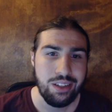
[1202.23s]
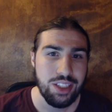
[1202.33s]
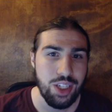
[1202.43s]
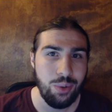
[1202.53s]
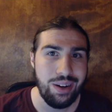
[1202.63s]

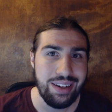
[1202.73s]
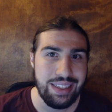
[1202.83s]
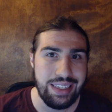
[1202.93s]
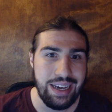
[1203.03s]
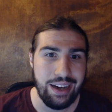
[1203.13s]
So uh,
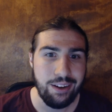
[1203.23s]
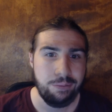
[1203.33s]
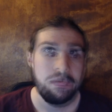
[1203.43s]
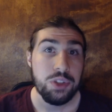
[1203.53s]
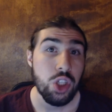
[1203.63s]
yeah.
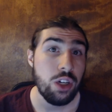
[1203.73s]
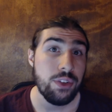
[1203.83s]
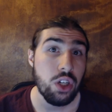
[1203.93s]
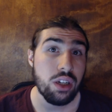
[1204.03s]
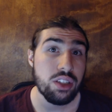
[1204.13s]
So if
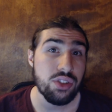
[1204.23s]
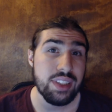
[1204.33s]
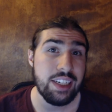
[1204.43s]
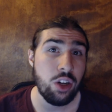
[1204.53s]
you are interested